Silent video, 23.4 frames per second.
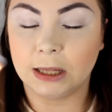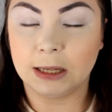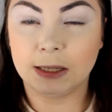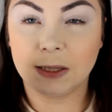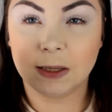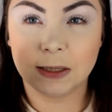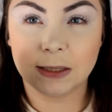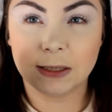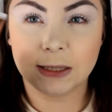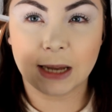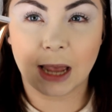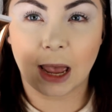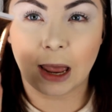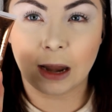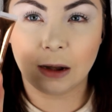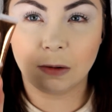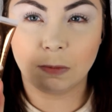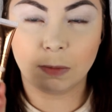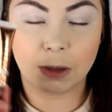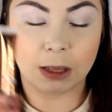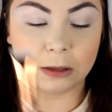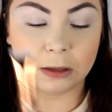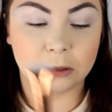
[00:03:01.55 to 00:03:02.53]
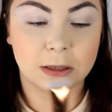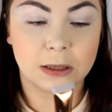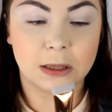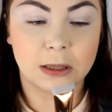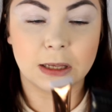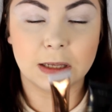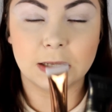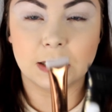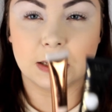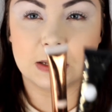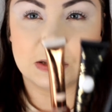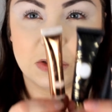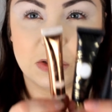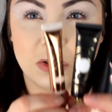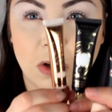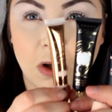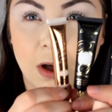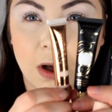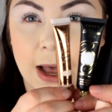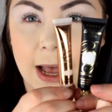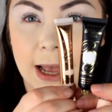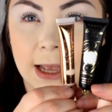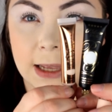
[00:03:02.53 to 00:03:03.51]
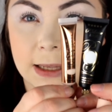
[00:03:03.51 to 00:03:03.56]
so this is 10 mil, so this is
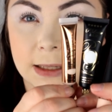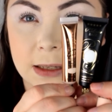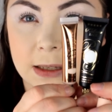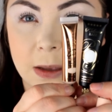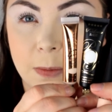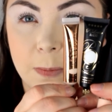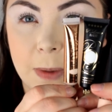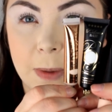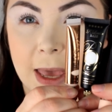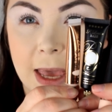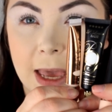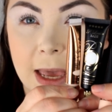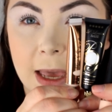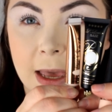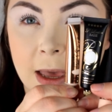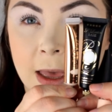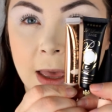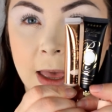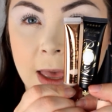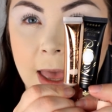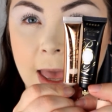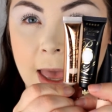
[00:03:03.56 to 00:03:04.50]
not as big.